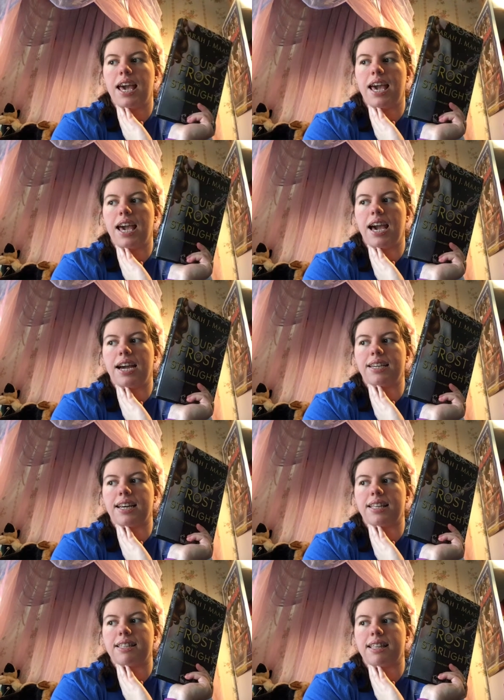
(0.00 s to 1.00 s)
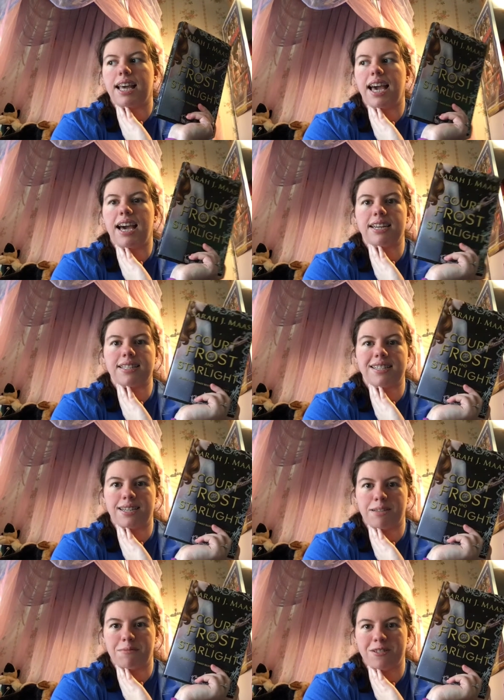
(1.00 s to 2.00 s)
and they had it
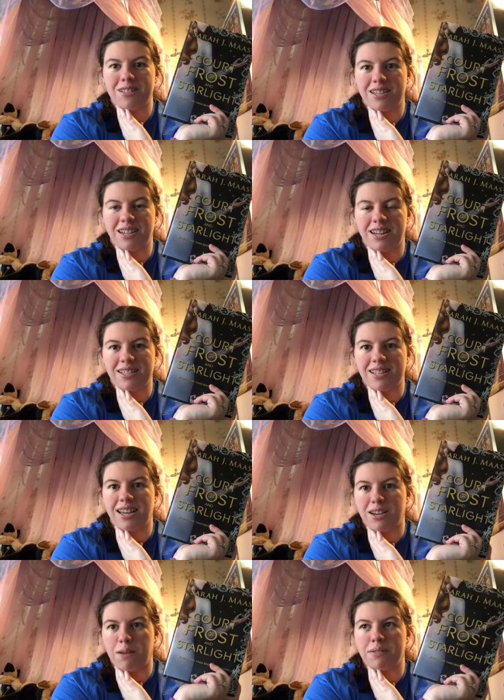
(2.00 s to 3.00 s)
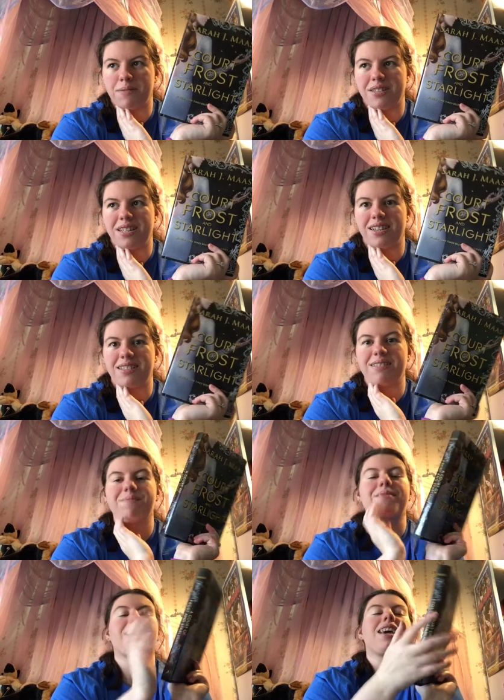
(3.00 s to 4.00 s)
signed and personalized, that copy of Zenith.
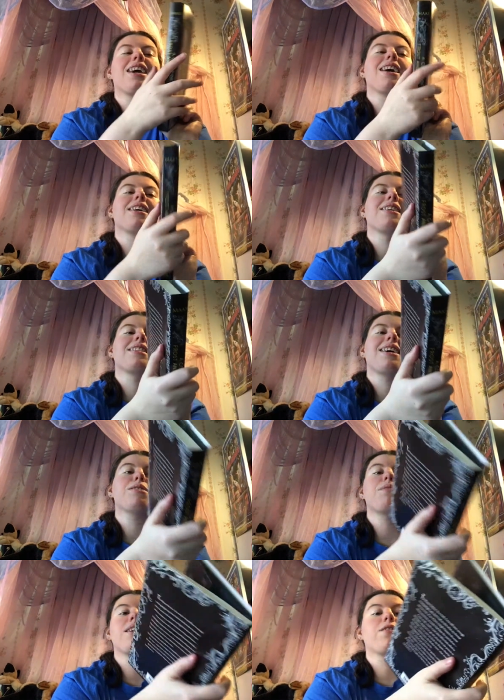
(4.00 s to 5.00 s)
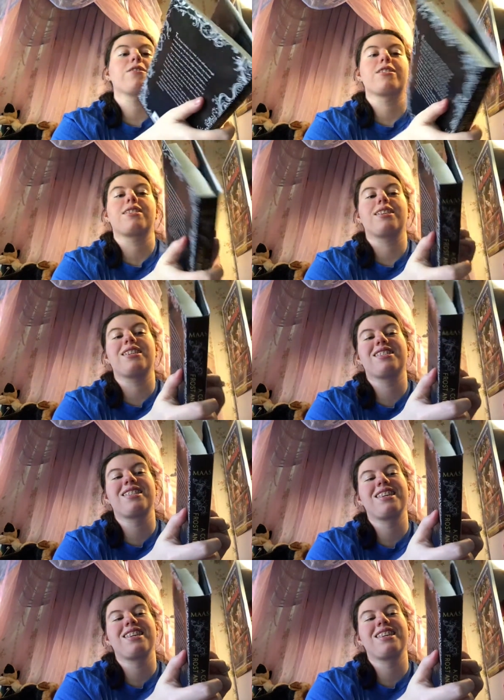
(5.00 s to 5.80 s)
And that's why I ordered this